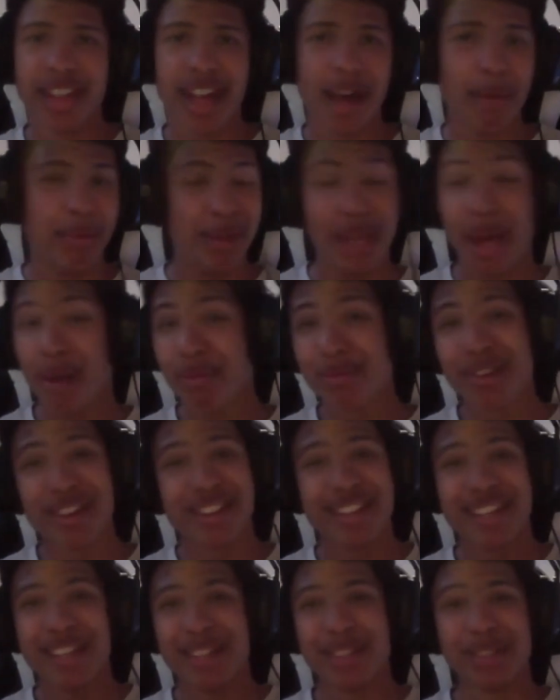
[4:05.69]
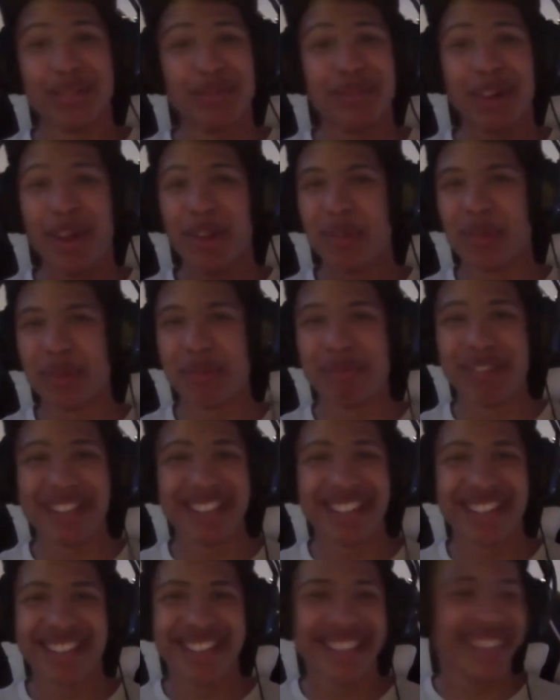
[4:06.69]
I mean, I'm trying to gain some followers, man.
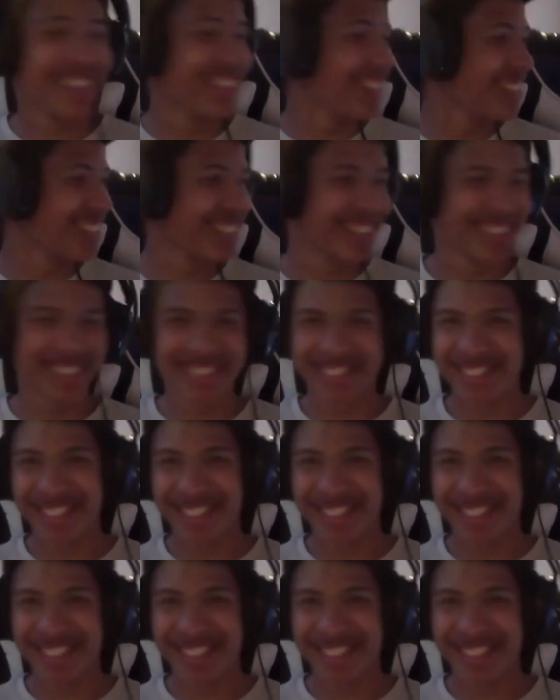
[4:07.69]
Like, yeah, look at this.